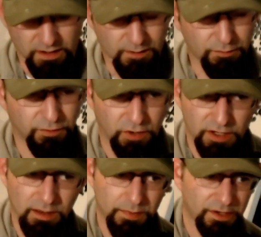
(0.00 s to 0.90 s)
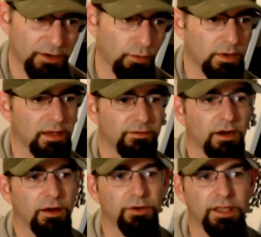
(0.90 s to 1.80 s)
for a company or
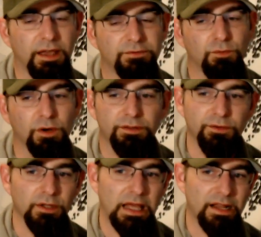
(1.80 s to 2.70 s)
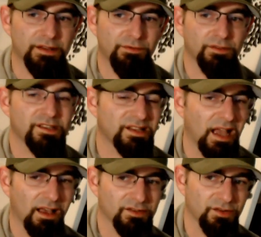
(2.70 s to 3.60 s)
whatever, I really have to work through a lot of different
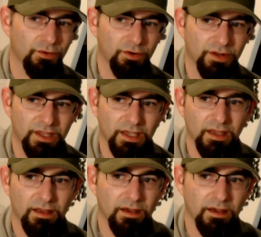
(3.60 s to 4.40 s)
styles in order to get